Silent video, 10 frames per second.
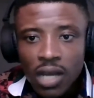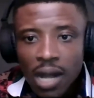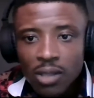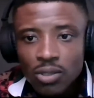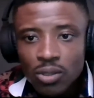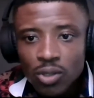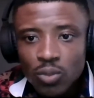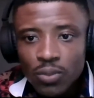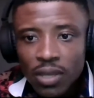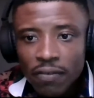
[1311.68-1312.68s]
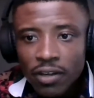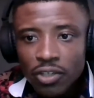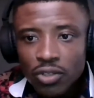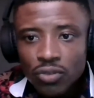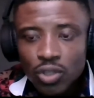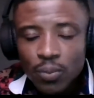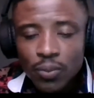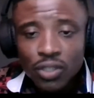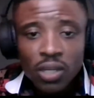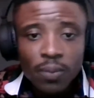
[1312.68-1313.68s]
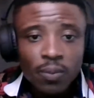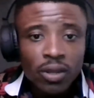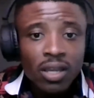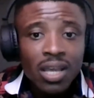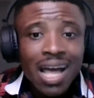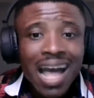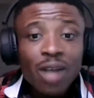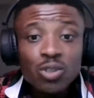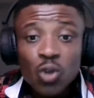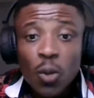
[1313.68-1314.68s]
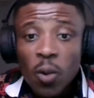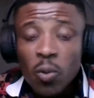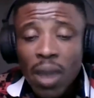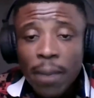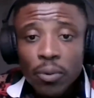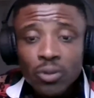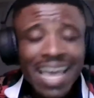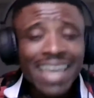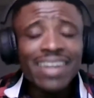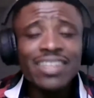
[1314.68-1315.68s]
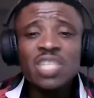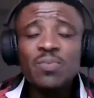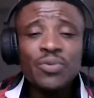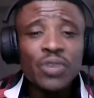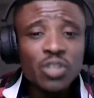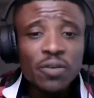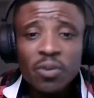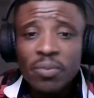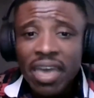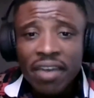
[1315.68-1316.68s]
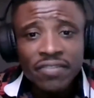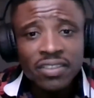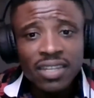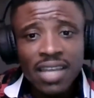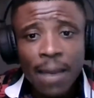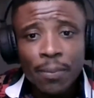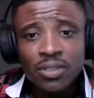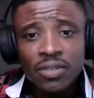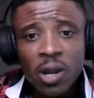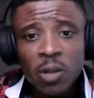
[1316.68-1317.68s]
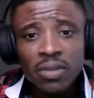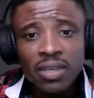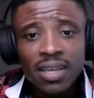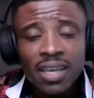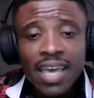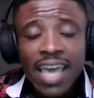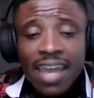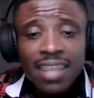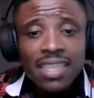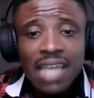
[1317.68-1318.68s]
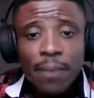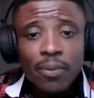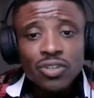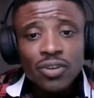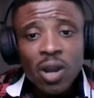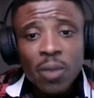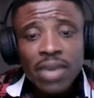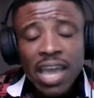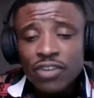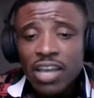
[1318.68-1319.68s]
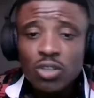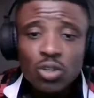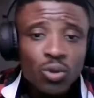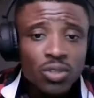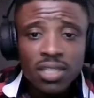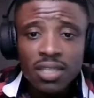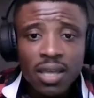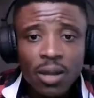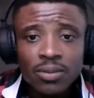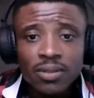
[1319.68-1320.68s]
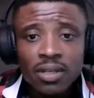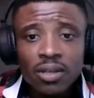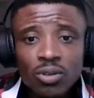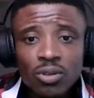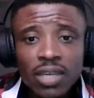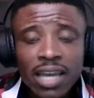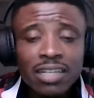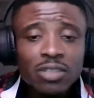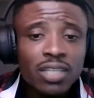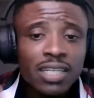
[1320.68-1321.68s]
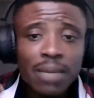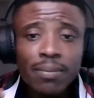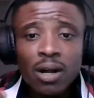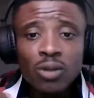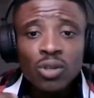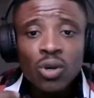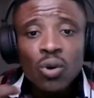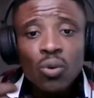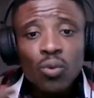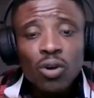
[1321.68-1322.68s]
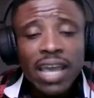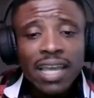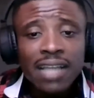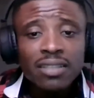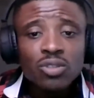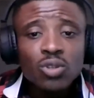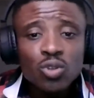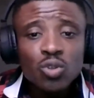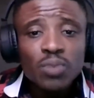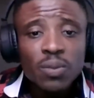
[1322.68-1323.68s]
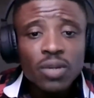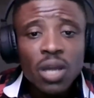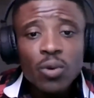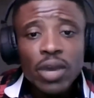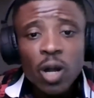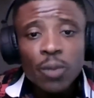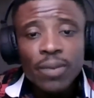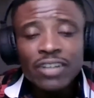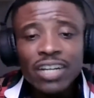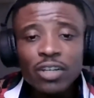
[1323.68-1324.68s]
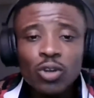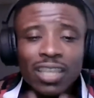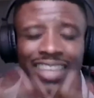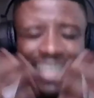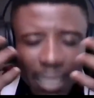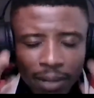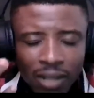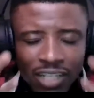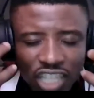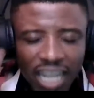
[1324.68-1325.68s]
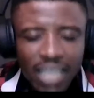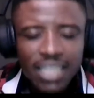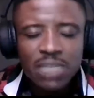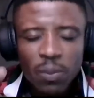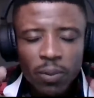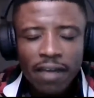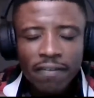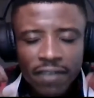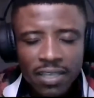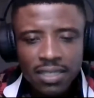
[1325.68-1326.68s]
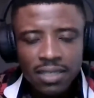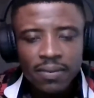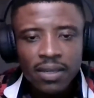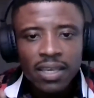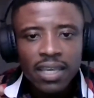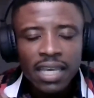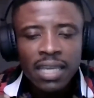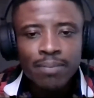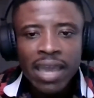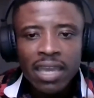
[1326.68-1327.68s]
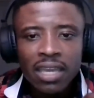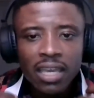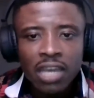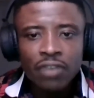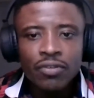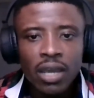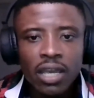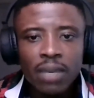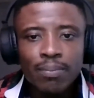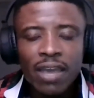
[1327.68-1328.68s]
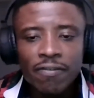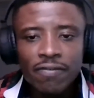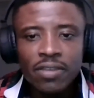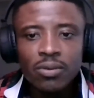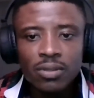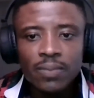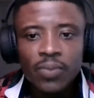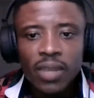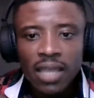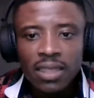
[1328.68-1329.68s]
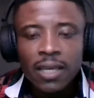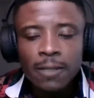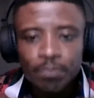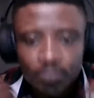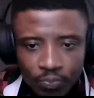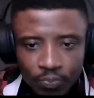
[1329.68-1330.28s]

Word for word: how not to be afraid to reach your potential employer, how to come up with my post? I get inspiration from everything that happens around me. Anything that happens around me, I try to note it down. Okay, I try to think about what I can talk to people that will help I try to talk, think about the challenges people are facing in my area, in my field, and then